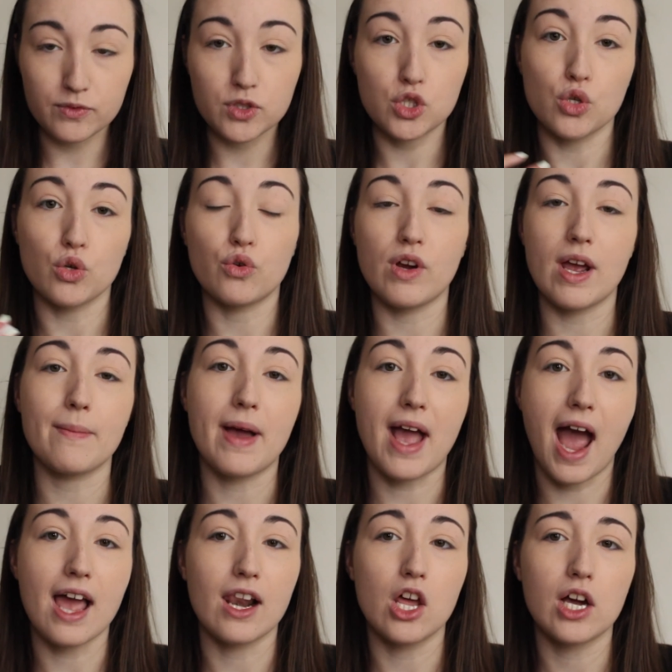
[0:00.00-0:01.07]
to create my
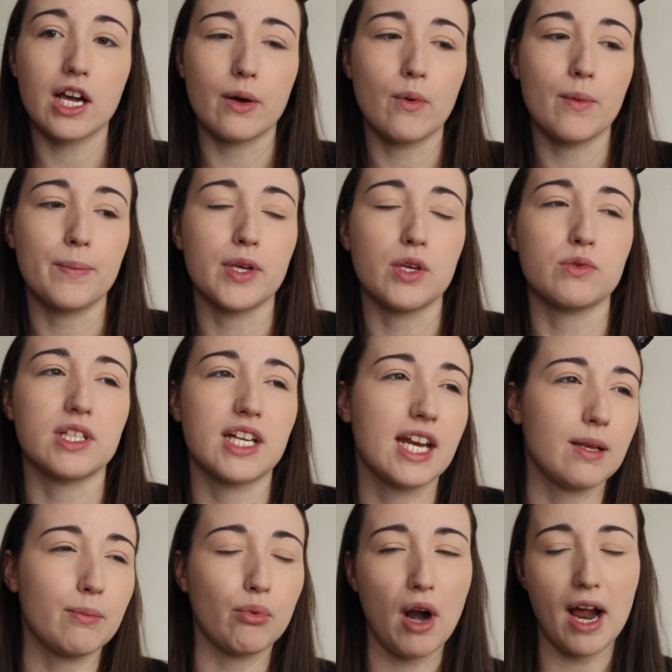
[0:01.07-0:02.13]
eye look. I won't be using
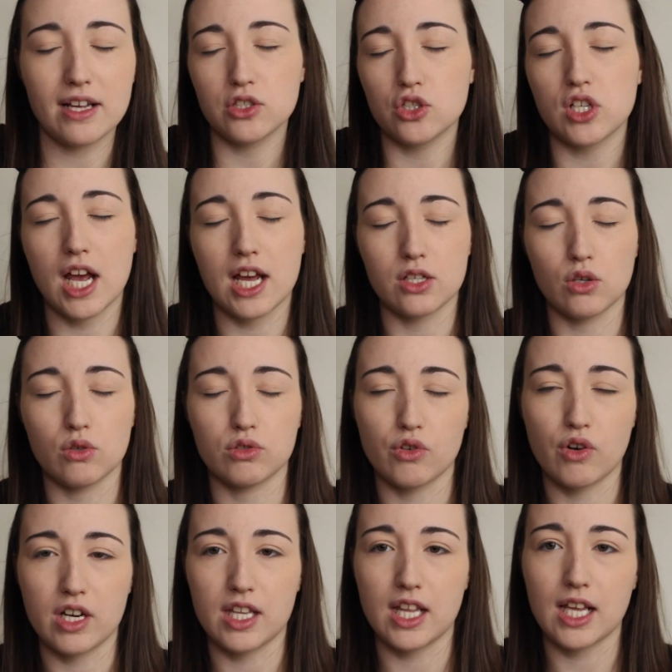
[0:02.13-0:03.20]
any pressed shadows or
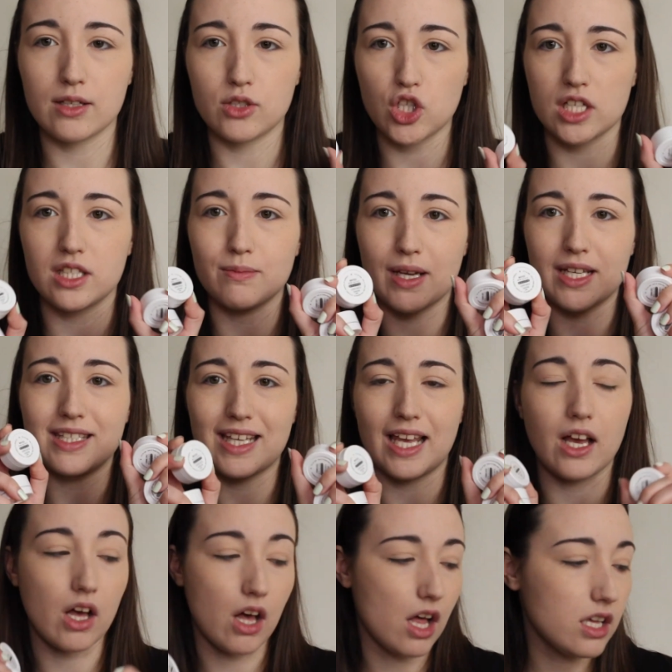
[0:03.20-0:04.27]
anything, just my
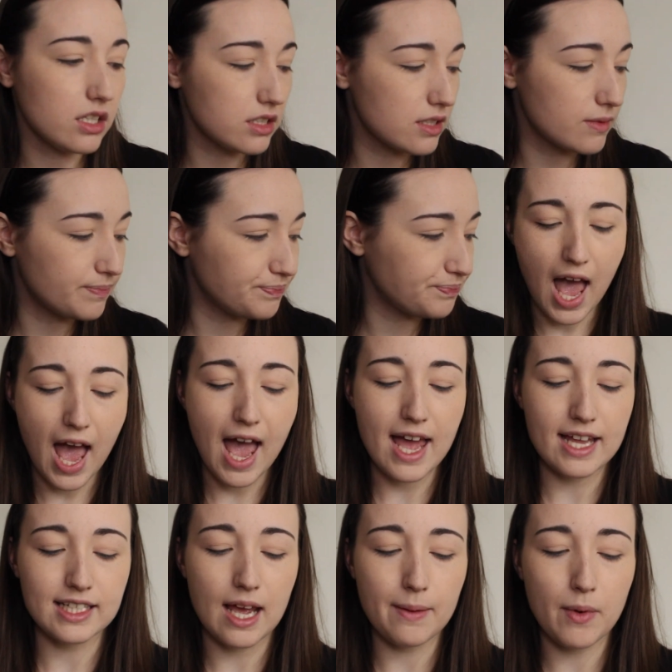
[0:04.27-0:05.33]
singles.
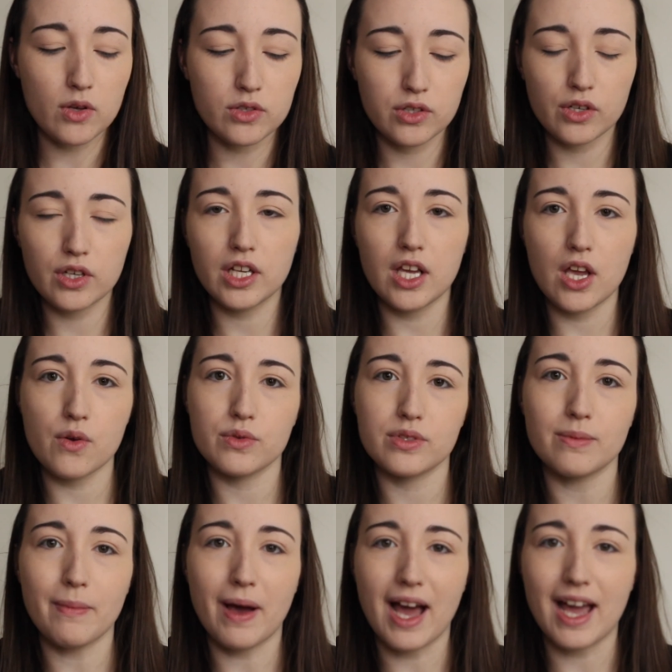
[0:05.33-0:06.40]
And I'm also going to
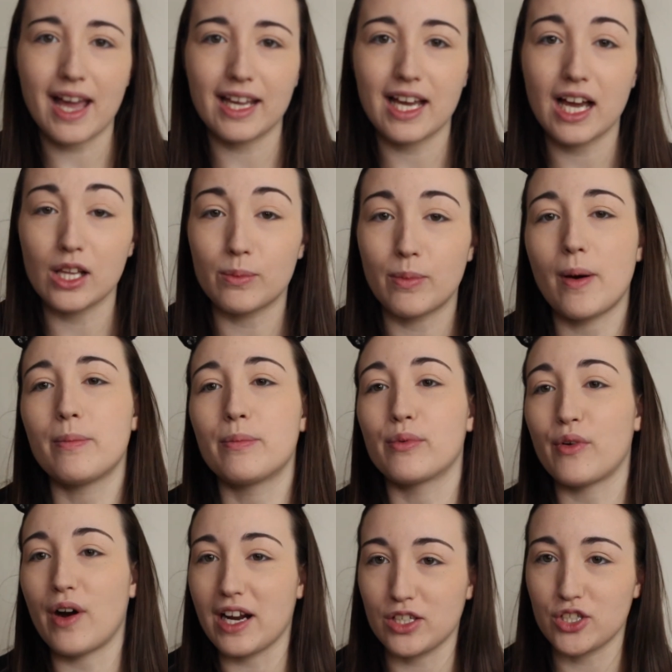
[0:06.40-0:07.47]
use my Colourpop
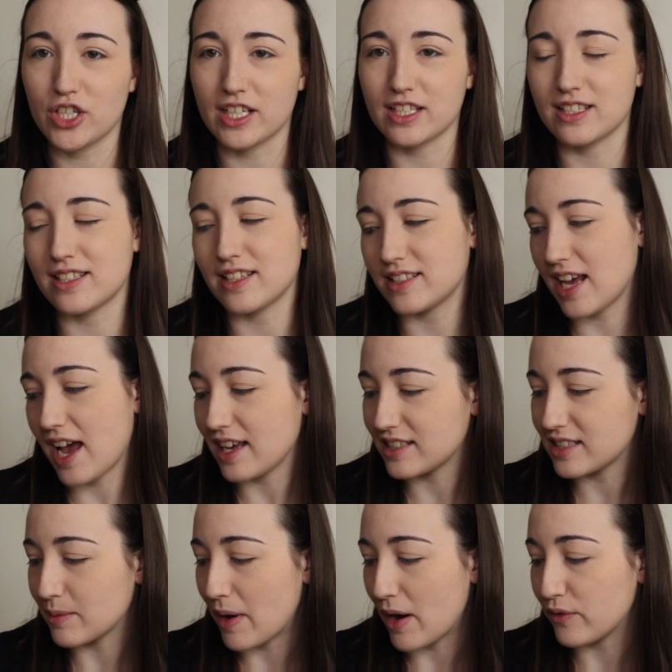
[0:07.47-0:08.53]
brushes to
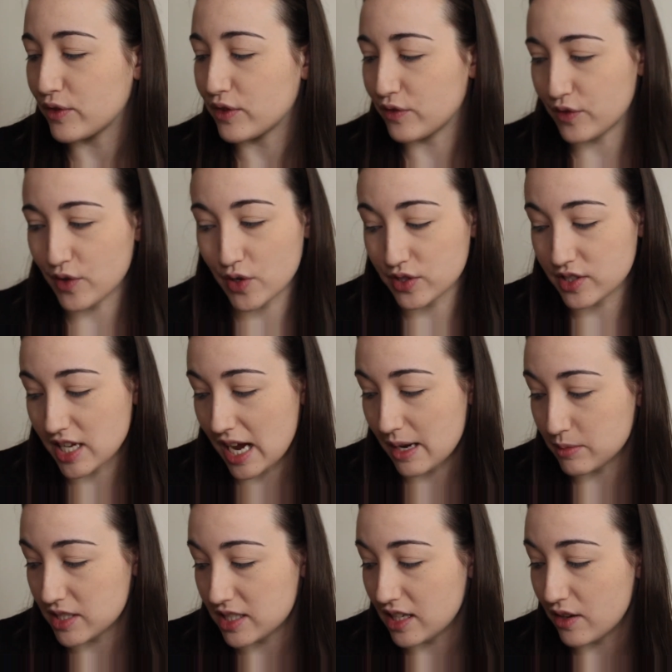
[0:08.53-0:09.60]
test them out for the first
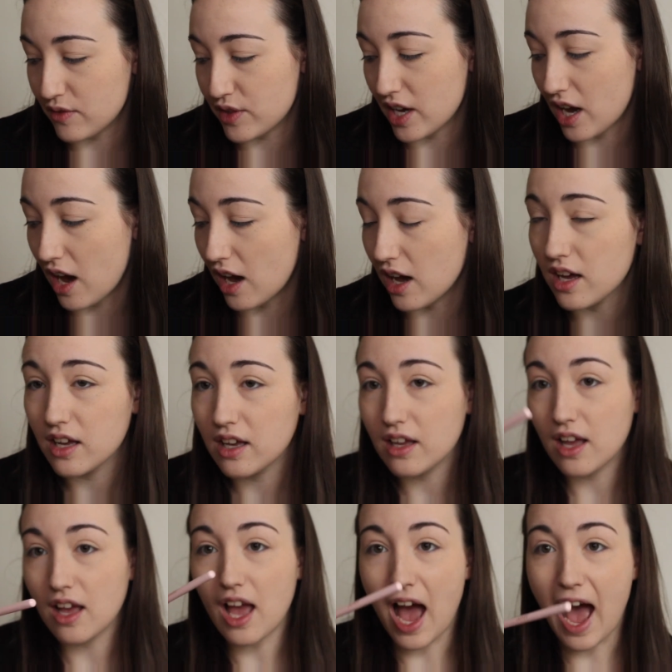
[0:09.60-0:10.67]
time to see if they are
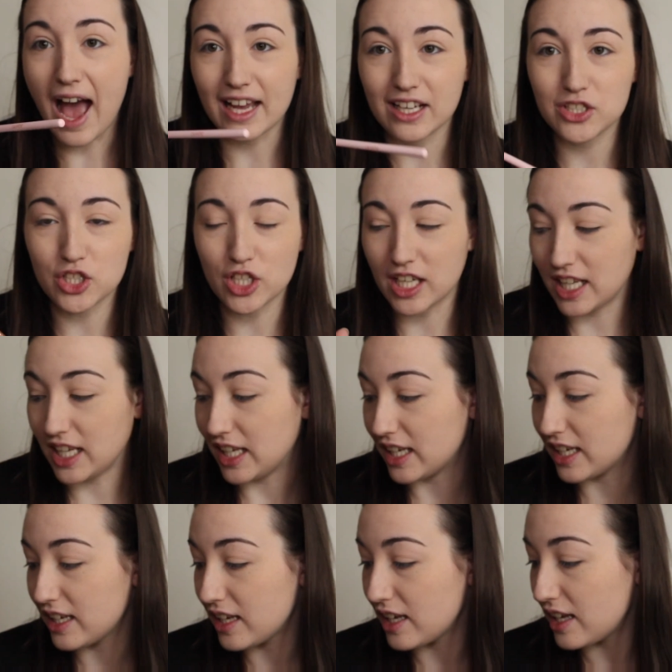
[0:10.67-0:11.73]

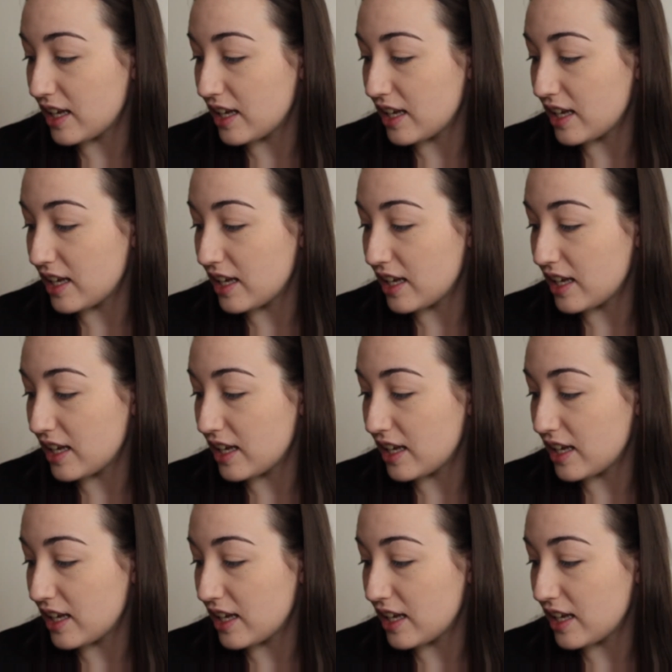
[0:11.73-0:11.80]
actually